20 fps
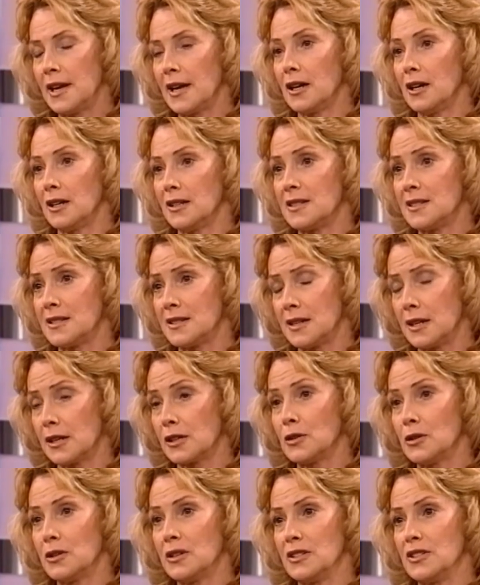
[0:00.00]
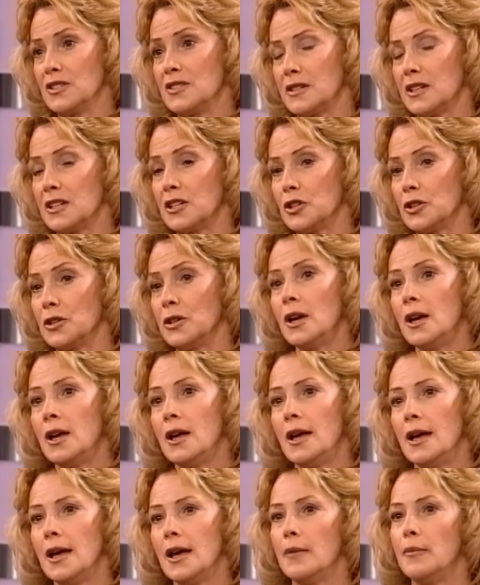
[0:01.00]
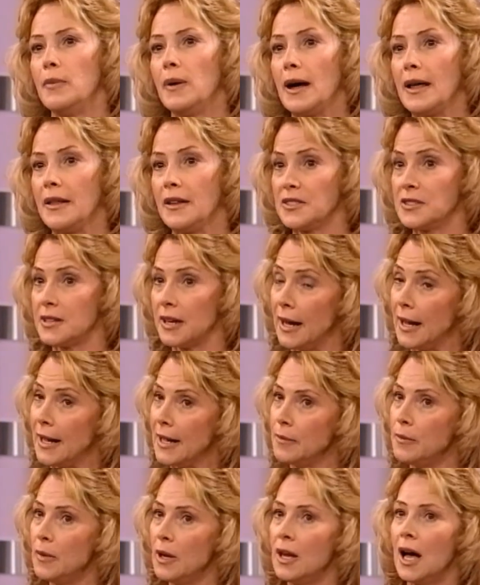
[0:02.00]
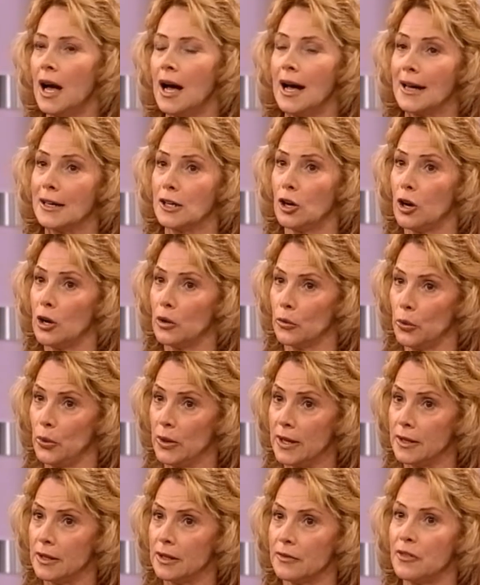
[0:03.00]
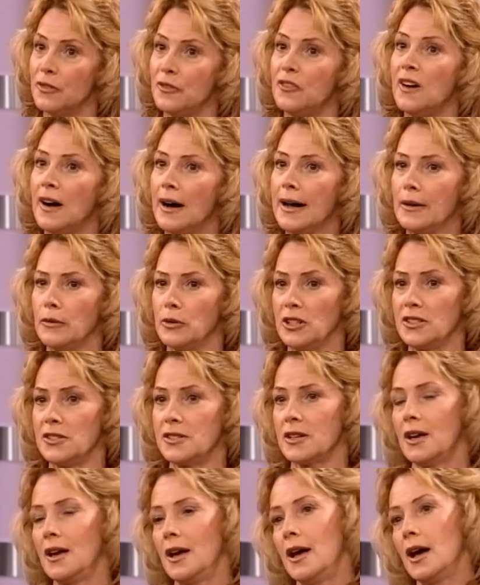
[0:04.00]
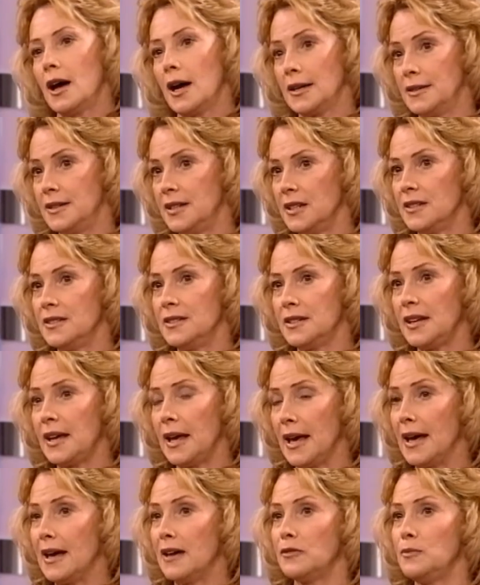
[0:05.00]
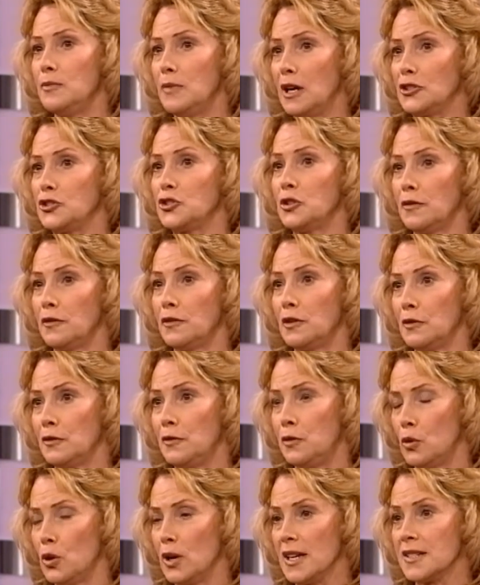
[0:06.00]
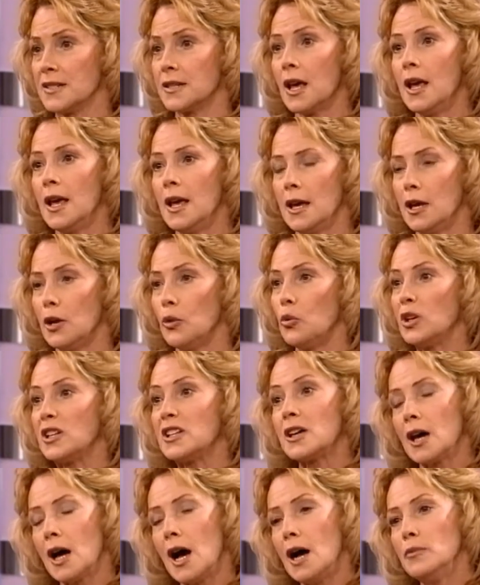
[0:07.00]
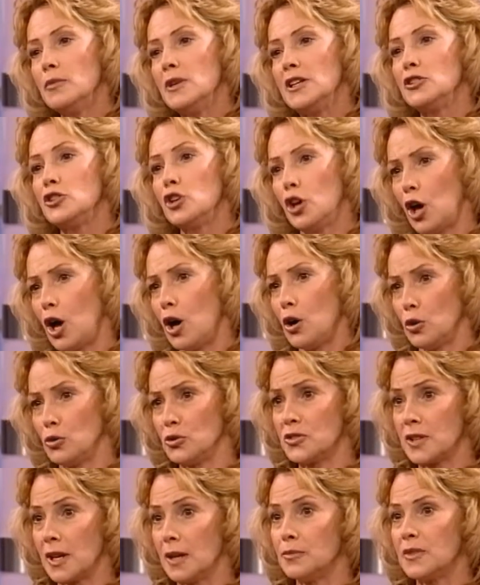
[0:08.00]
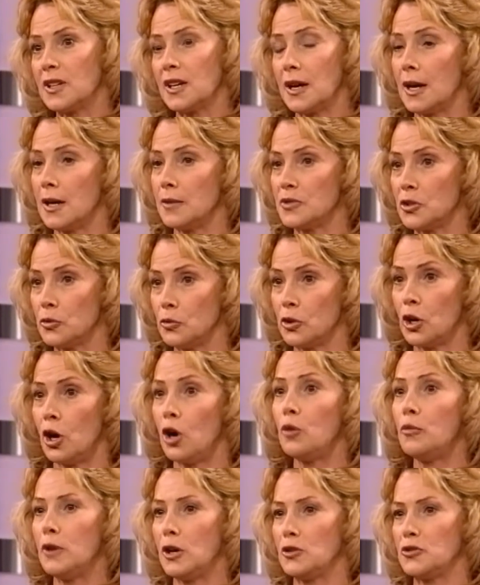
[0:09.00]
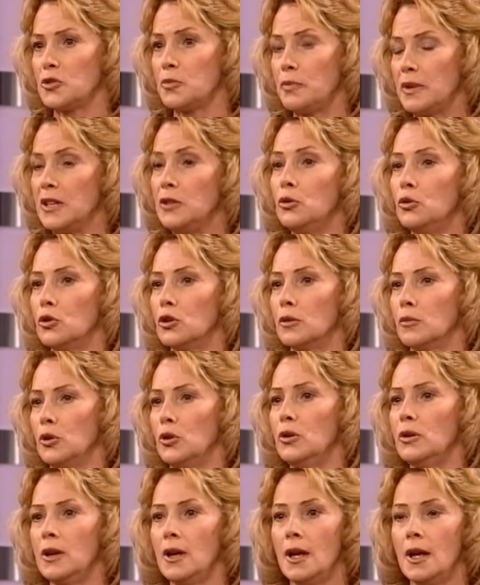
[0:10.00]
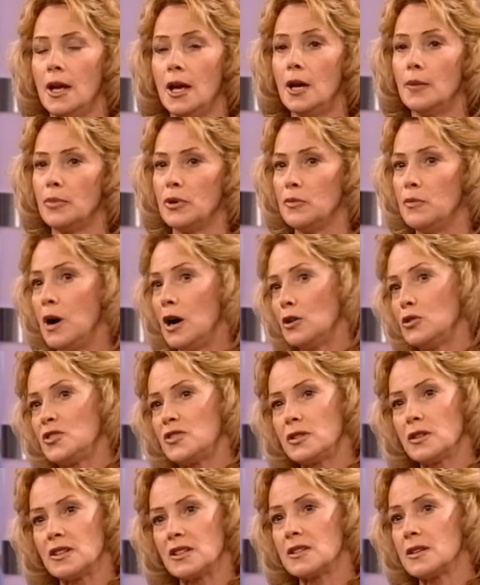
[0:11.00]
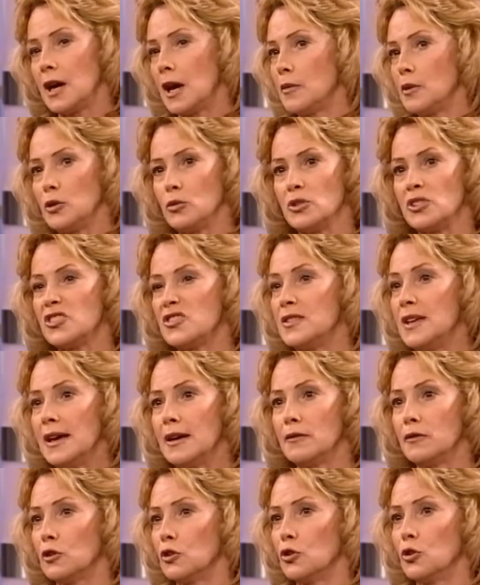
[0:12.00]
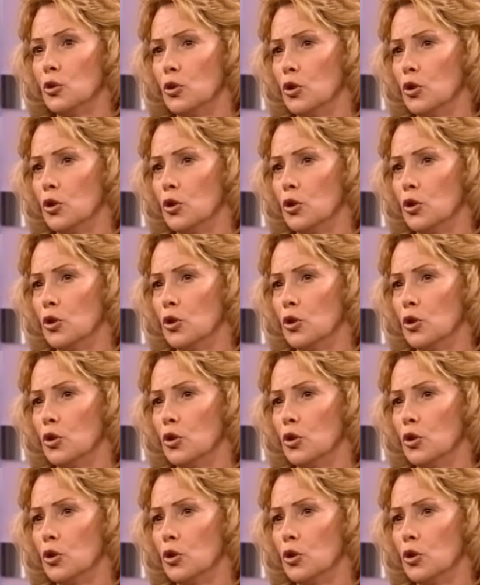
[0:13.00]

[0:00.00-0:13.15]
and I got sicker and sicker. And by the time I got rid of the virus, I didn't have much of a voice. It would come and go. Sometimes it would almost be normal, but most of the time it was never